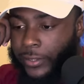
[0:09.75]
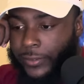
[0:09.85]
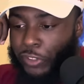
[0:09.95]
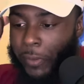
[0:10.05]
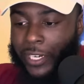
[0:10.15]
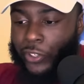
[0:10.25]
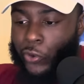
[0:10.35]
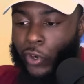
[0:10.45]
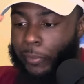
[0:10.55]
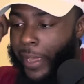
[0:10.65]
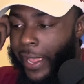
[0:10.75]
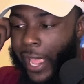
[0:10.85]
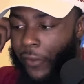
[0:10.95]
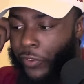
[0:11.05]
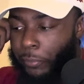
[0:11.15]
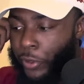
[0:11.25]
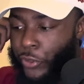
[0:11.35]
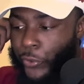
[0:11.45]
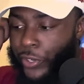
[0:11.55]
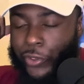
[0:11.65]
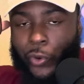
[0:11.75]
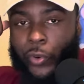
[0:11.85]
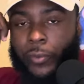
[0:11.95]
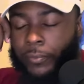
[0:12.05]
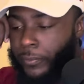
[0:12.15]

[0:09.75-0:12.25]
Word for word: You make the quarterback have to beat you with his arm.